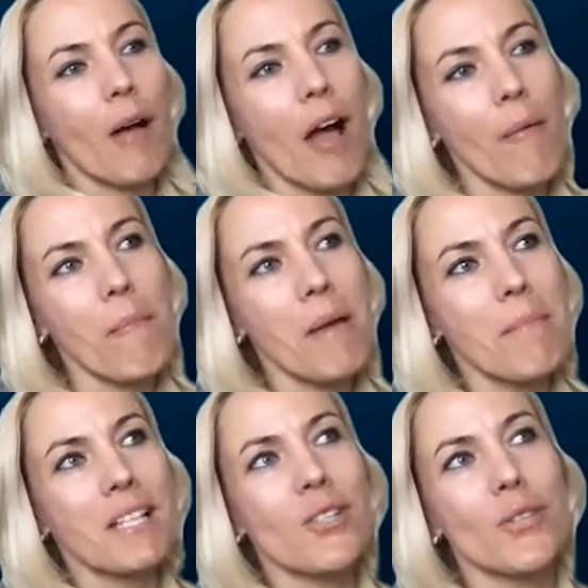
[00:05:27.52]

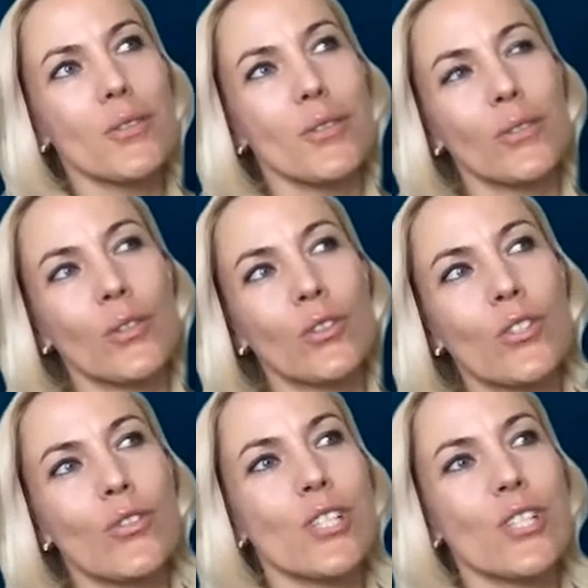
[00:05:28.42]
maybe to
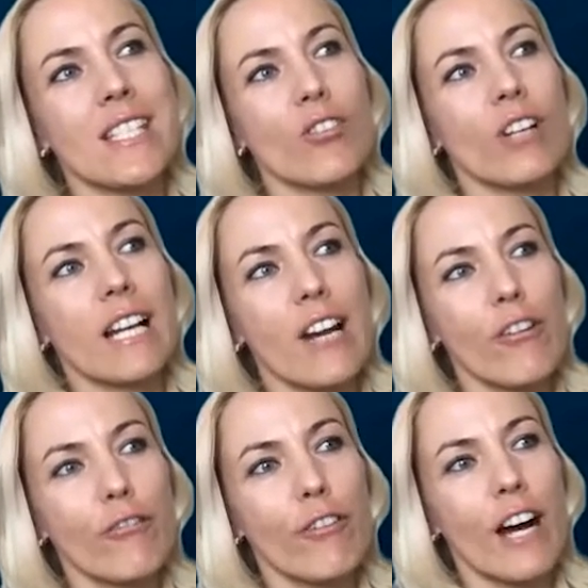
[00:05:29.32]
just to
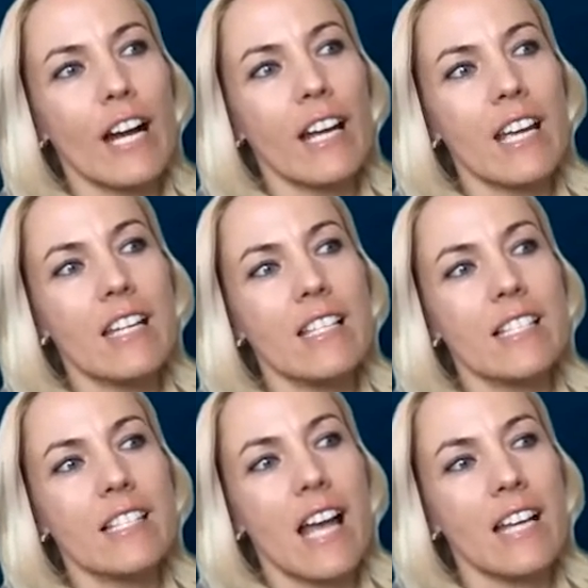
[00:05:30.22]
clarify,
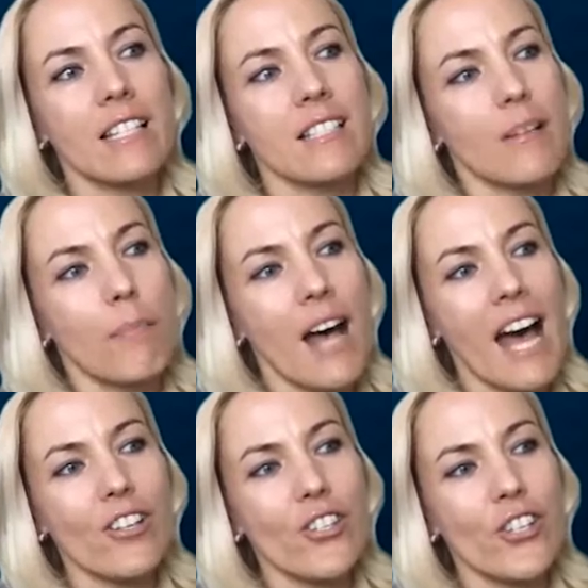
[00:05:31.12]
is the
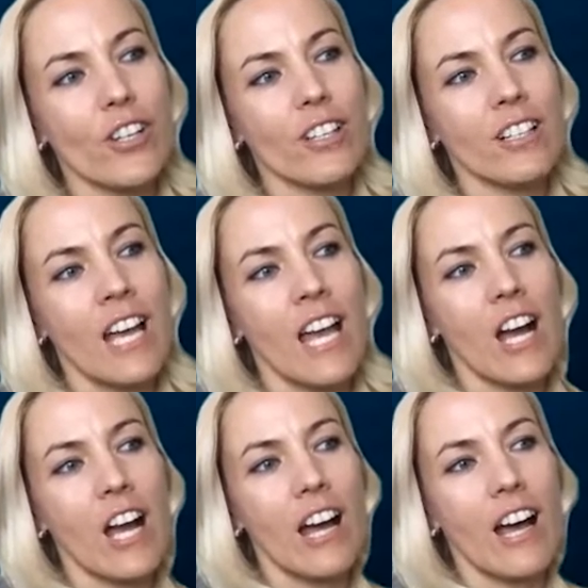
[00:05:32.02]
passion
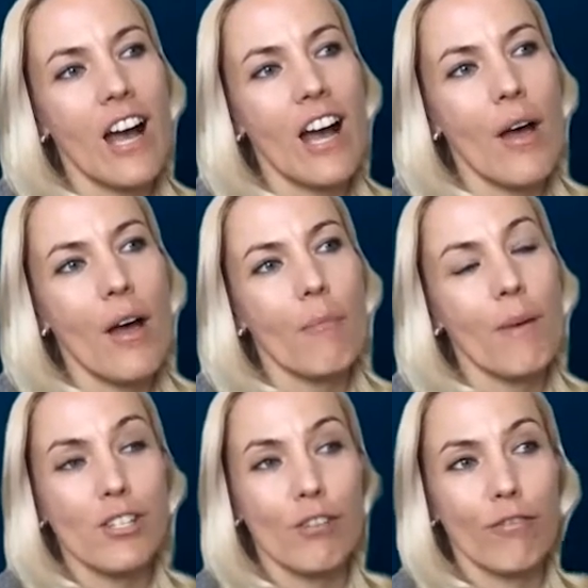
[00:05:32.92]

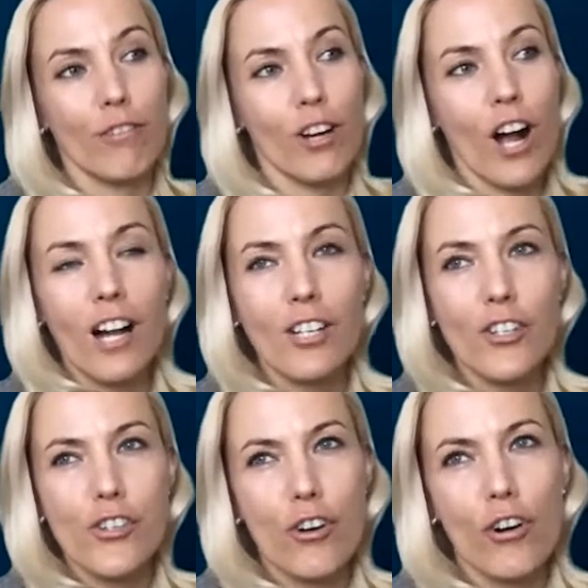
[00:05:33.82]
passion for
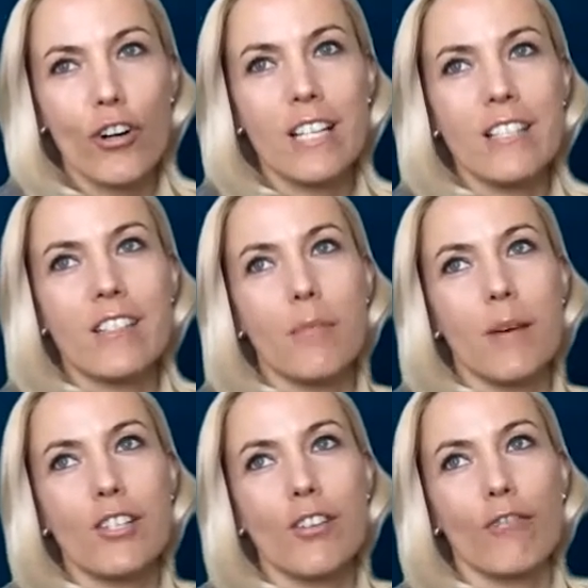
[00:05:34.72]
culture, is the
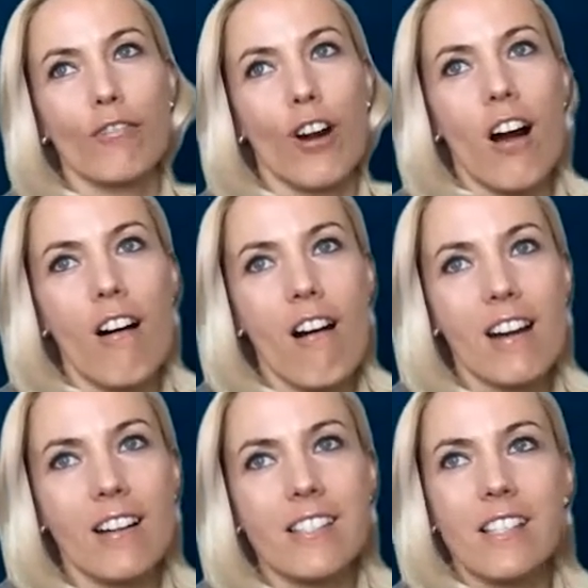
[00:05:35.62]
passion for
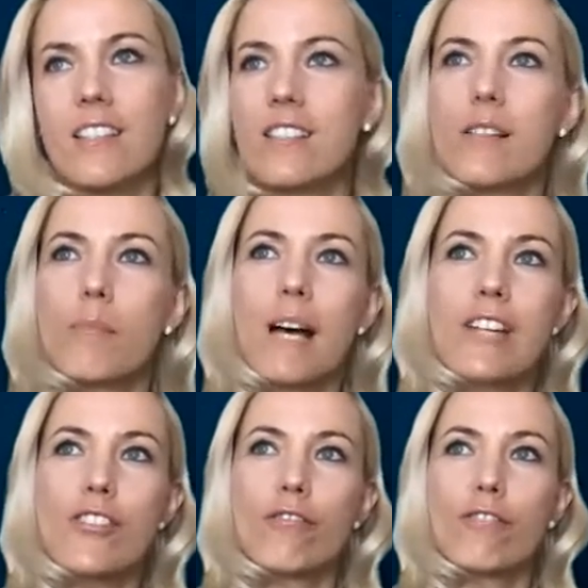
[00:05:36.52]
arts, is the
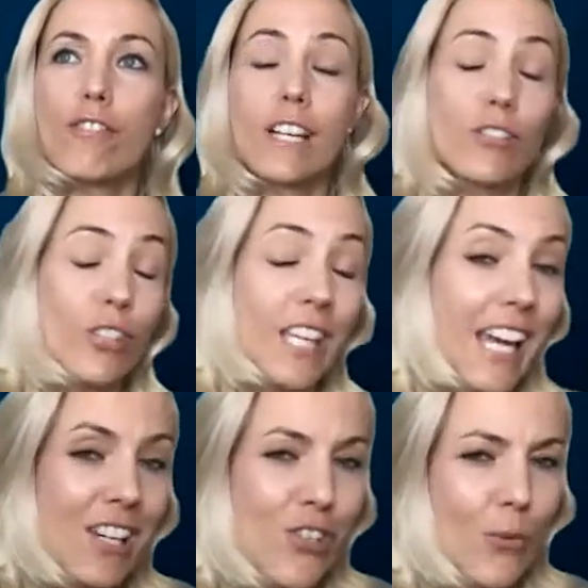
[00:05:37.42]
passion for
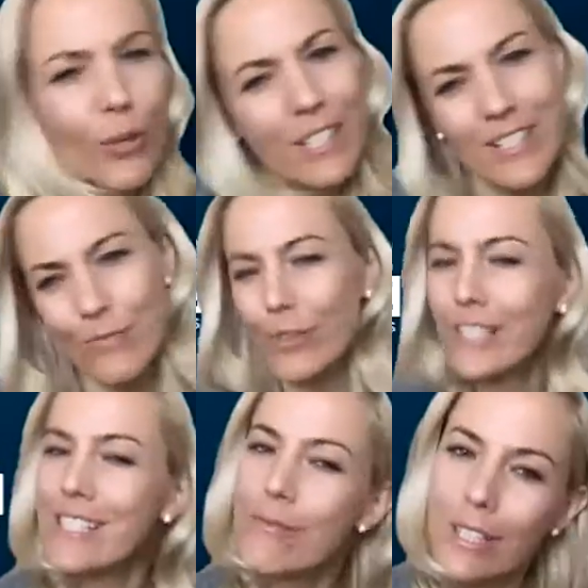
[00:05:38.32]
education? What
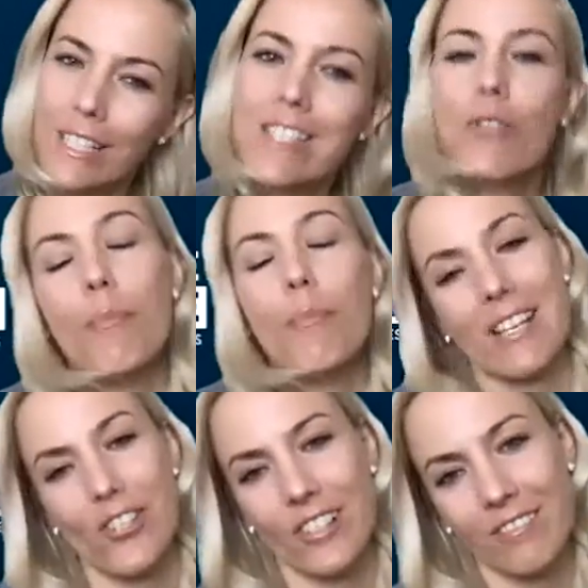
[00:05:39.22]
is your
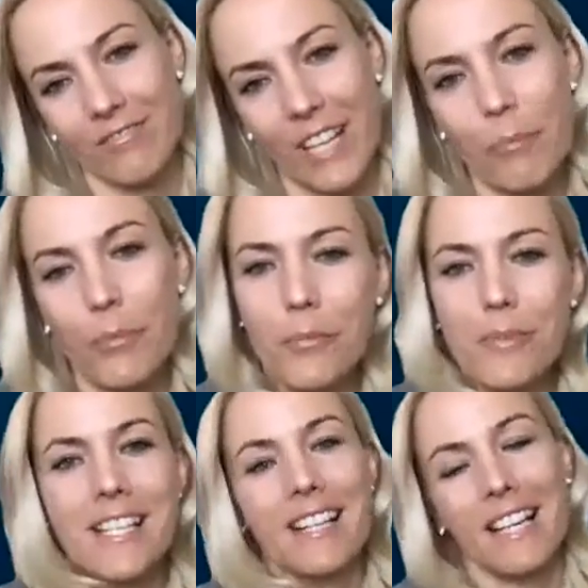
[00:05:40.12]
passion and
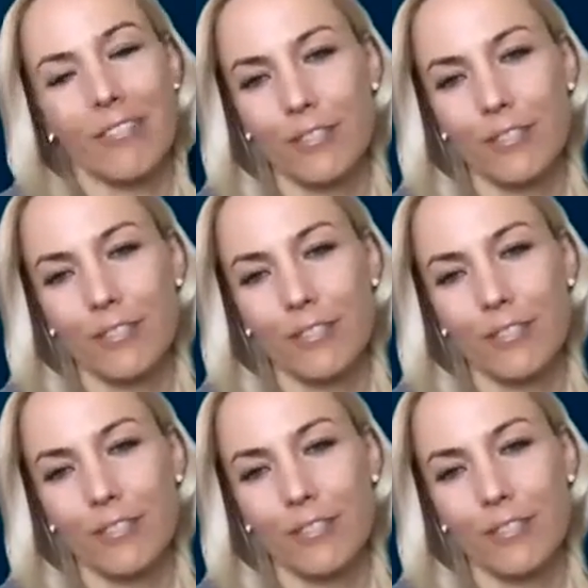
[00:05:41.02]
purpose in life?